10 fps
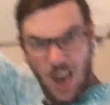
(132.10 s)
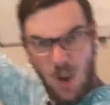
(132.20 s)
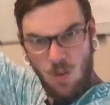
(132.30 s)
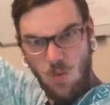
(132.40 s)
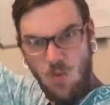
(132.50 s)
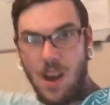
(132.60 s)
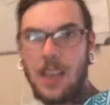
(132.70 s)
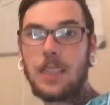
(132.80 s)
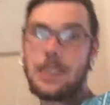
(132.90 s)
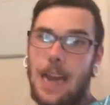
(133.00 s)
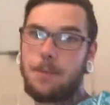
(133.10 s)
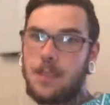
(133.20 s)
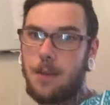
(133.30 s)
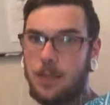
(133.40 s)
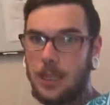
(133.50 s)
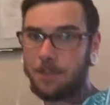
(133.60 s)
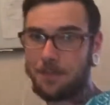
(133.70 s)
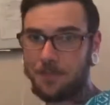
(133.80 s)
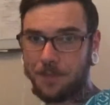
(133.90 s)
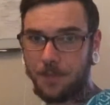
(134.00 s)
Ow! Snap something.
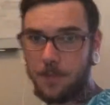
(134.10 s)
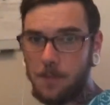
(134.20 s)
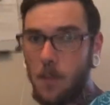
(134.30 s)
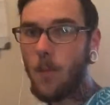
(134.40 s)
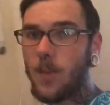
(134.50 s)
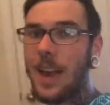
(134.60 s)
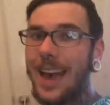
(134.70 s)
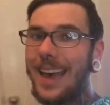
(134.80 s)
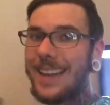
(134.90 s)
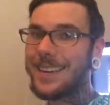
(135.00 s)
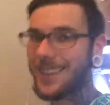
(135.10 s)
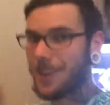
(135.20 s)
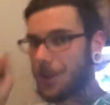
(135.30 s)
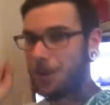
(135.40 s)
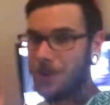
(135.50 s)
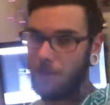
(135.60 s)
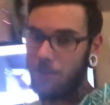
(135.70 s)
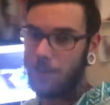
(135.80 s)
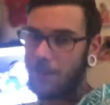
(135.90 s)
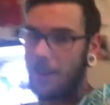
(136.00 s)
And do
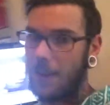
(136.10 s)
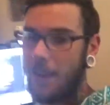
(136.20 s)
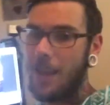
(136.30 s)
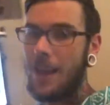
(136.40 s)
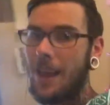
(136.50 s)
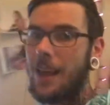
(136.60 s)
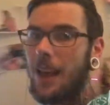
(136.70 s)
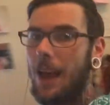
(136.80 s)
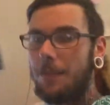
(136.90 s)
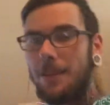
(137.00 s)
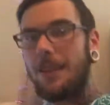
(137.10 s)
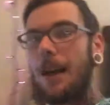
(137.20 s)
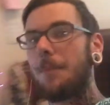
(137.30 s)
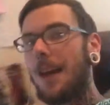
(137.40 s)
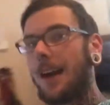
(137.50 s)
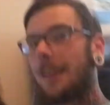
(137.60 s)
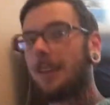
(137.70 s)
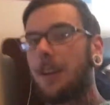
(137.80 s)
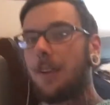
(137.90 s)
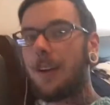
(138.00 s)
something today. Still, I'm not going to
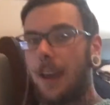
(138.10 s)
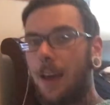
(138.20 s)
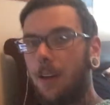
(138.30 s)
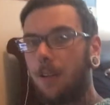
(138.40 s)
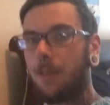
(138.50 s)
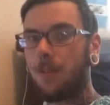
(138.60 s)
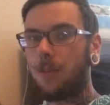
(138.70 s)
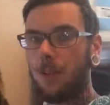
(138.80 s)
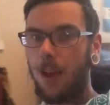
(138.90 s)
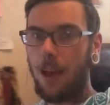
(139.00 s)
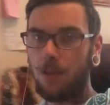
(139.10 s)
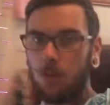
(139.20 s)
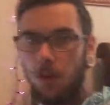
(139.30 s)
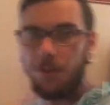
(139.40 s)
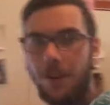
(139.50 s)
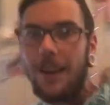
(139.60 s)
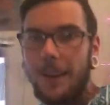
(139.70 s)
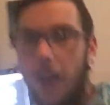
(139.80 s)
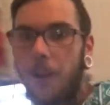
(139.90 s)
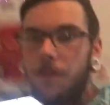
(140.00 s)
tell you right now. You guys will find
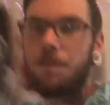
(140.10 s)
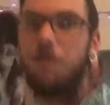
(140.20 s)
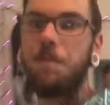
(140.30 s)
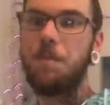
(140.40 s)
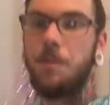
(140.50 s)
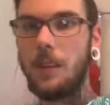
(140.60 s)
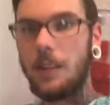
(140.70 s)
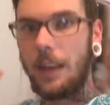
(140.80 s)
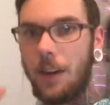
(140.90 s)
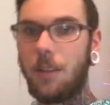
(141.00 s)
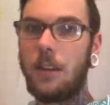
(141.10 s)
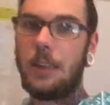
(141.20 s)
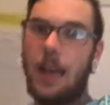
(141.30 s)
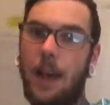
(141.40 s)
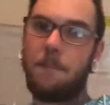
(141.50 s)
out later on today.